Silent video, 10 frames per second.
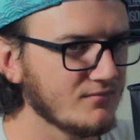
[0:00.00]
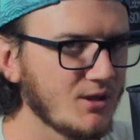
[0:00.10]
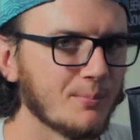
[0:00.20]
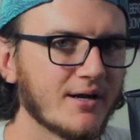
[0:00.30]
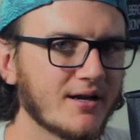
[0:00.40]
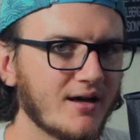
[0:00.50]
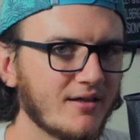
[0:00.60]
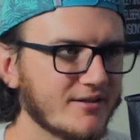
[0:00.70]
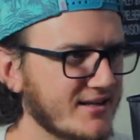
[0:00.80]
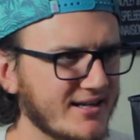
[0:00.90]
But
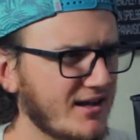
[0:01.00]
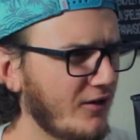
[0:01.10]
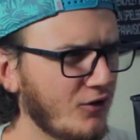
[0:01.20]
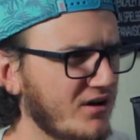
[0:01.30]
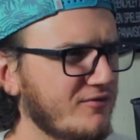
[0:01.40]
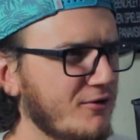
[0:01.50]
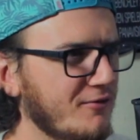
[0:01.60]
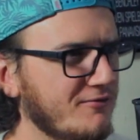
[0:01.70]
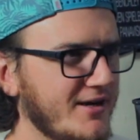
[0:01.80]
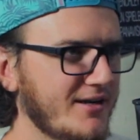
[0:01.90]
this guy's like looking for a
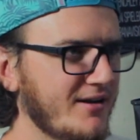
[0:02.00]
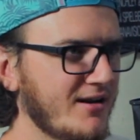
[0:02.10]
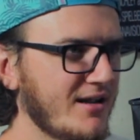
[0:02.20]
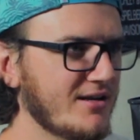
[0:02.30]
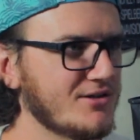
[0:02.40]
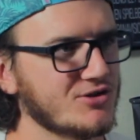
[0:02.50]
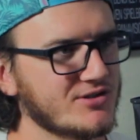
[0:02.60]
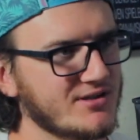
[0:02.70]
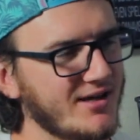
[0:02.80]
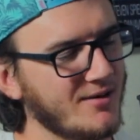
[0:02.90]
fight, and Indy's just
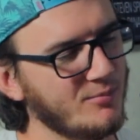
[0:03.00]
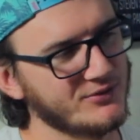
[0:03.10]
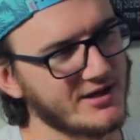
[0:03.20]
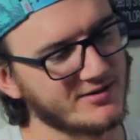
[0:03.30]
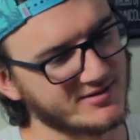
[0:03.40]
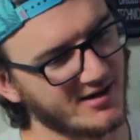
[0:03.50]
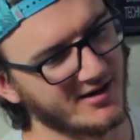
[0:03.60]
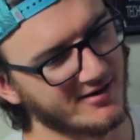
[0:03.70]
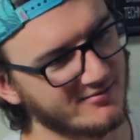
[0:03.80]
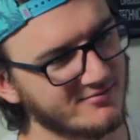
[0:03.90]
like pulls out his gun
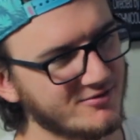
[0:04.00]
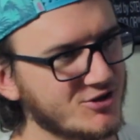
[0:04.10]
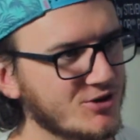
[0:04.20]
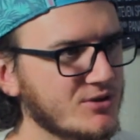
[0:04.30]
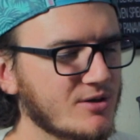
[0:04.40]
and shoots him.